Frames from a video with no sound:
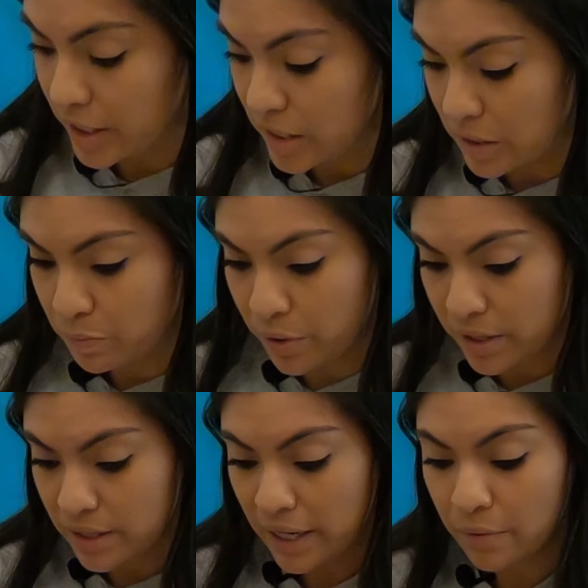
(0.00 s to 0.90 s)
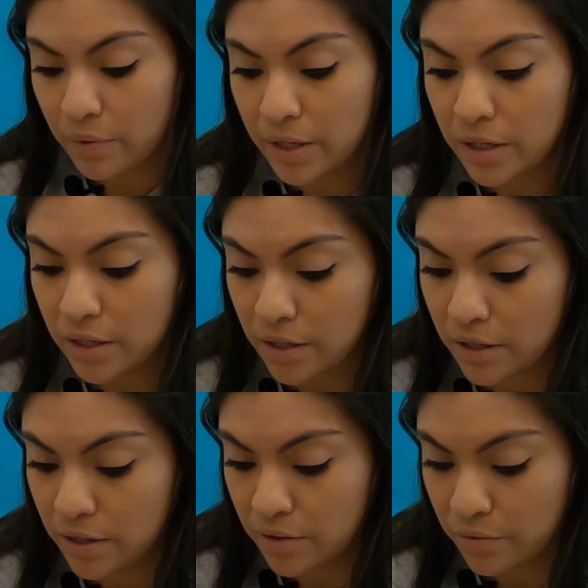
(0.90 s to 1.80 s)
let's put that one
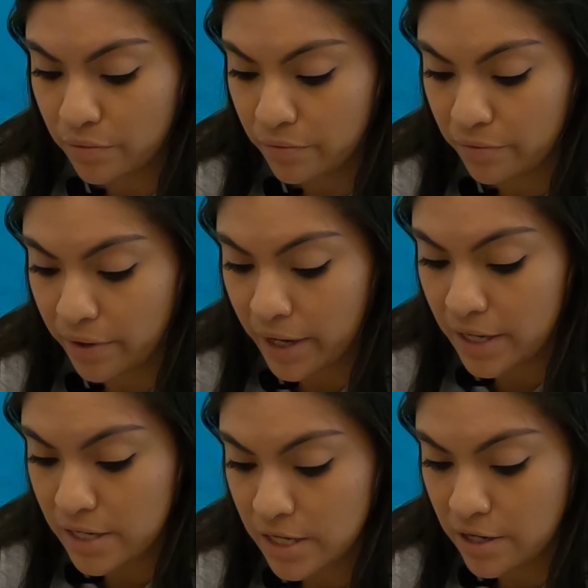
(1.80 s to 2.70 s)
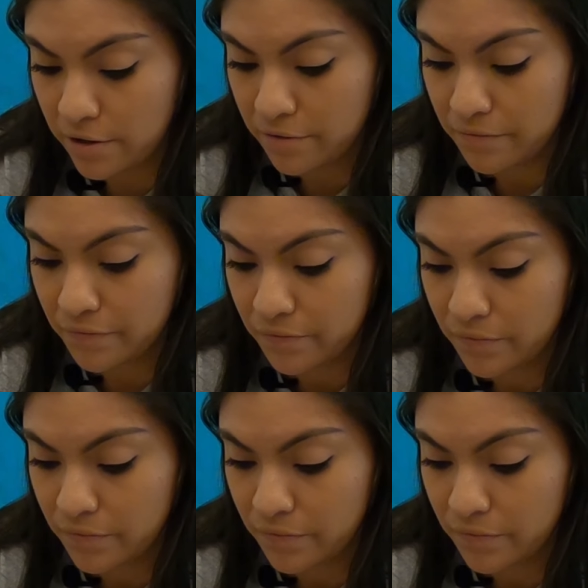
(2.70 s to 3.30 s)
right here.